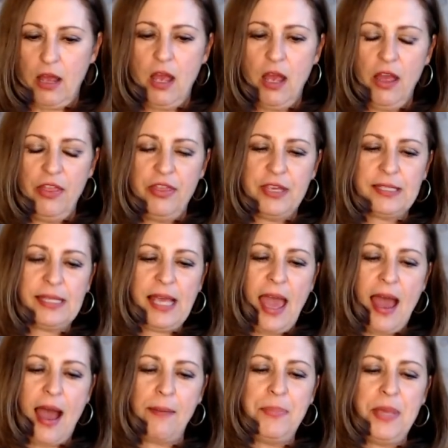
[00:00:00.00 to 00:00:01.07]
this
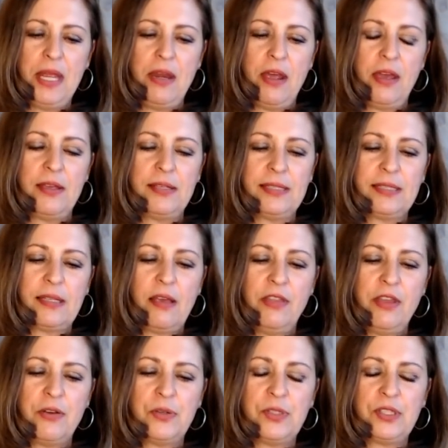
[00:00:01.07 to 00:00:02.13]
happiness.
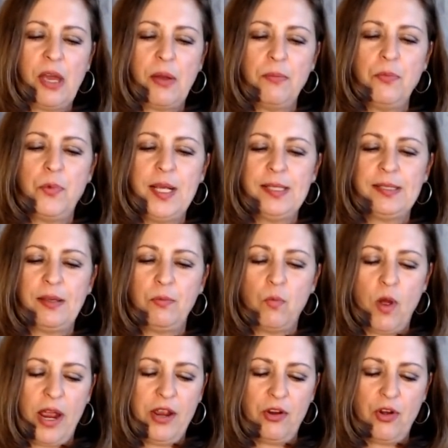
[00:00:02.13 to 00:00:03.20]
There's some reason
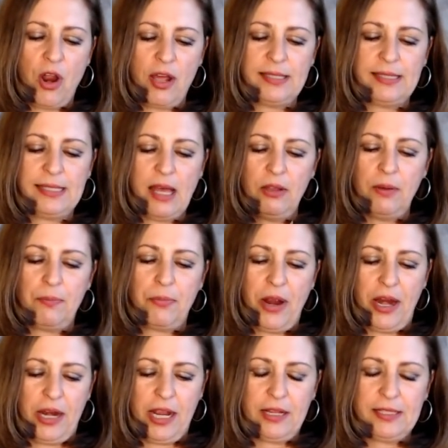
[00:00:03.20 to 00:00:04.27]
why you're not
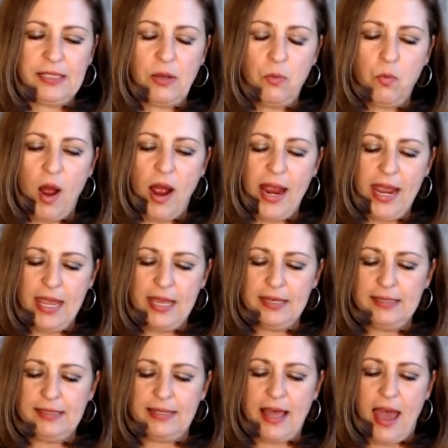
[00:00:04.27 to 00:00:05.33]
celebrating. So why
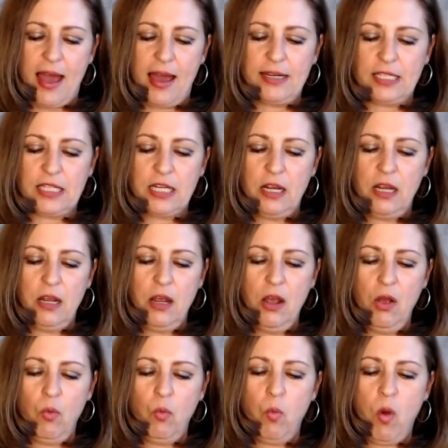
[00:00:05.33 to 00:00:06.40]
is that?
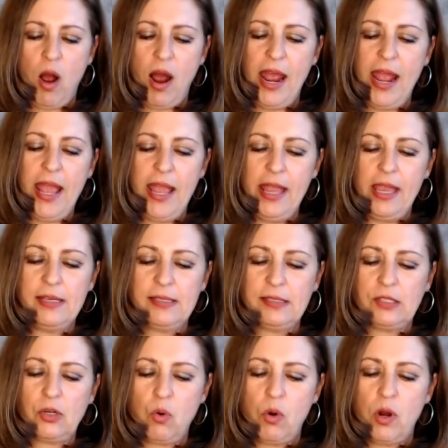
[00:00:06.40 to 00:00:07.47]
Why is
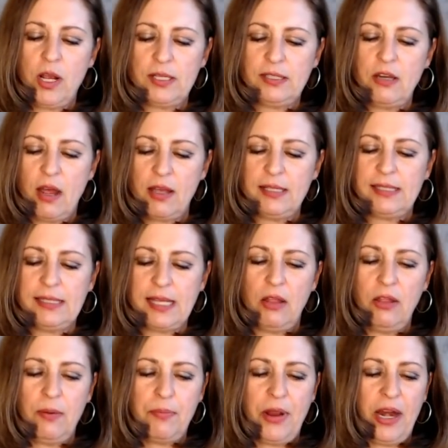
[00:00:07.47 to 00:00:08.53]
Taurus not
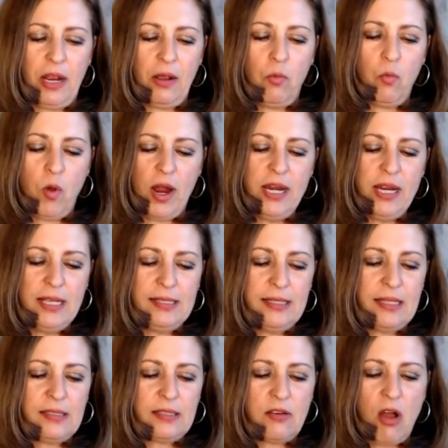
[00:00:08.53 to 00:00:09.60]
celebrating? What is
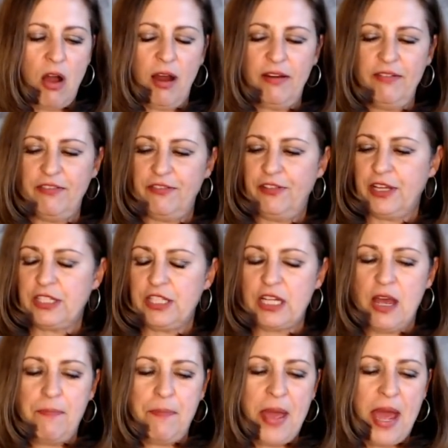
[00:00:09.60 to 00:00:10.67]
this conflict
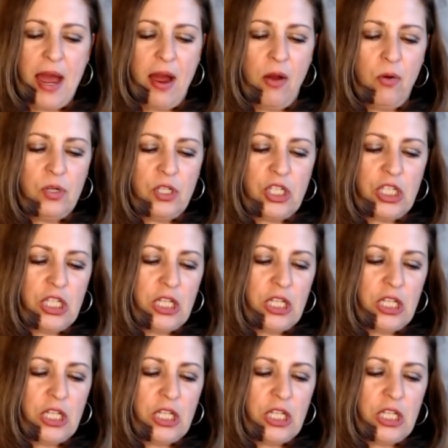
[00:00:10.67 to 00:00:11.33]
about?